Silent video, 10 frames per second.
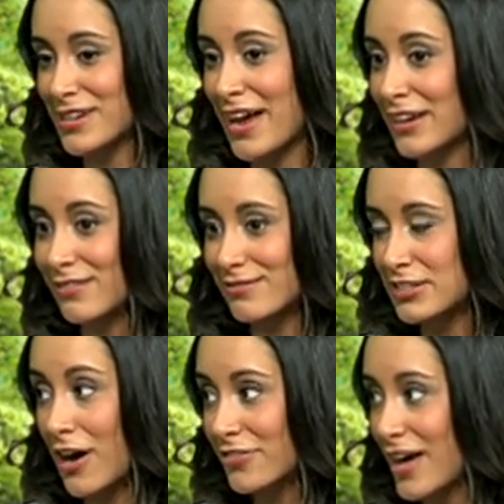and I
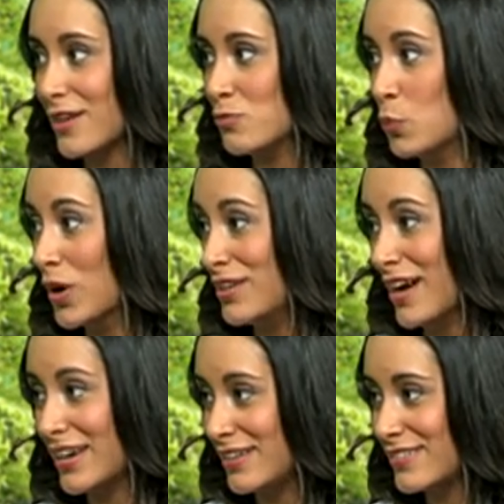got that in one
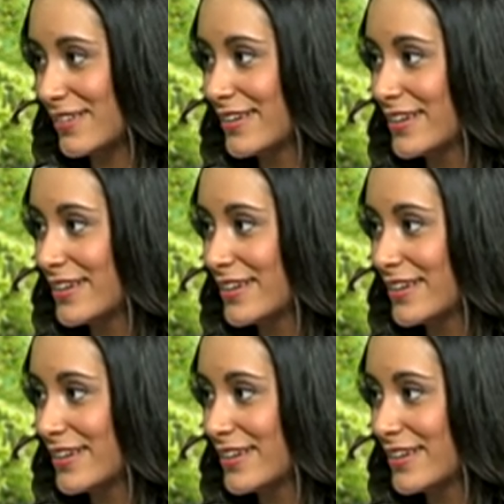night.